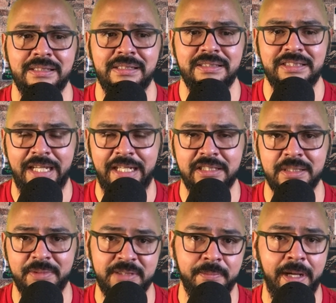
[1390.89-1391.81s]
changed
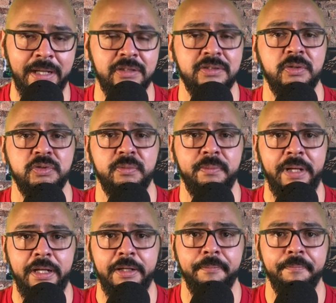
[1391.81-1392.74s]
somebody's mind on social media.
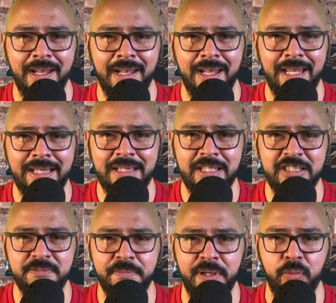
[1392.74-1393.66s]
Let this
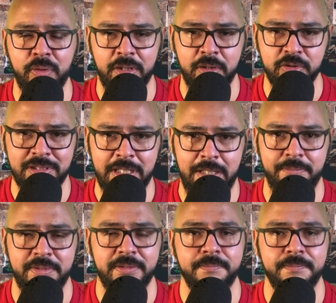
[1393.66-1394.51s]
be one of those times.